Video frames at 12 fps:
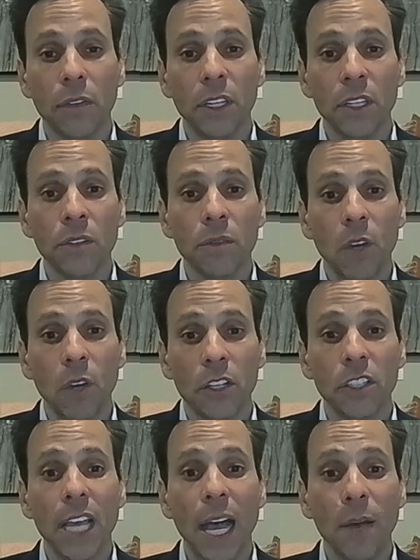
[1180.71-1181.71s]
this
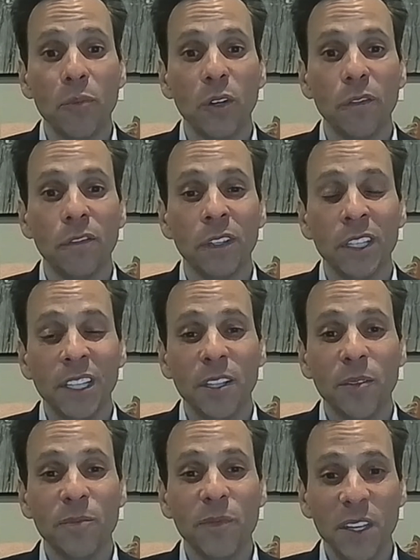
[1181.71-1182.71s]
on top of
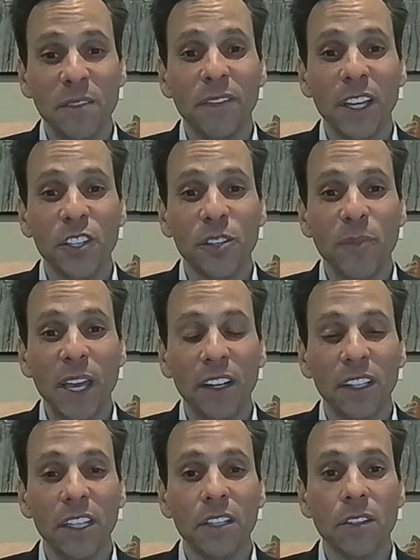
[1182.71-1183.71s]
the inflation
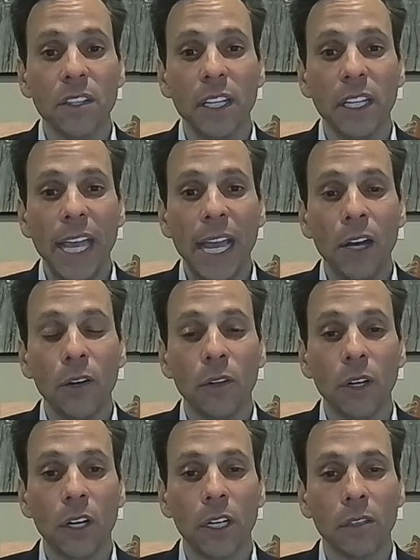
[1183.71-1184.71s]
penalties that now
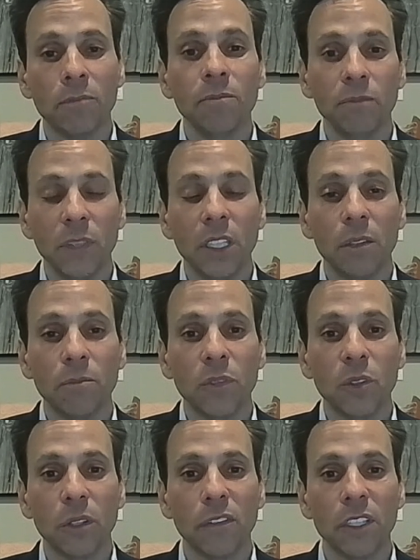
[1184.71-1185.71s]
are,
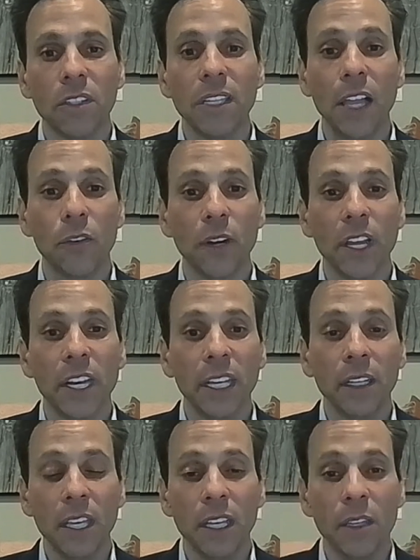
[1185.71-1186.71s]
sort of
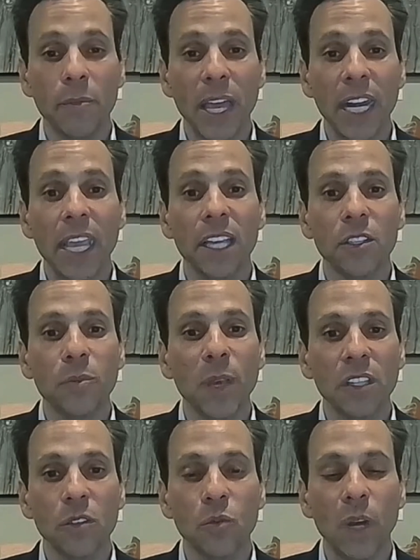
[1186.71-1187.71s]
accelerating in the Medicaid
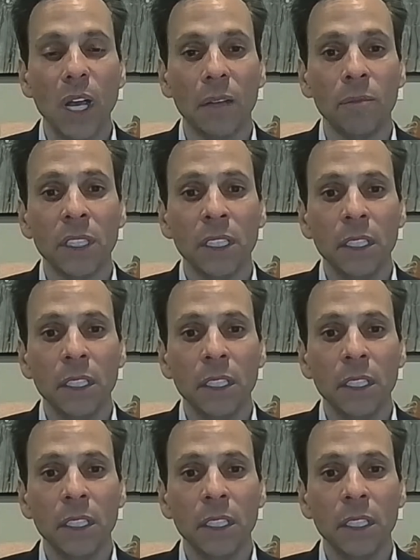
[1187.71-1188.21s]
space as well.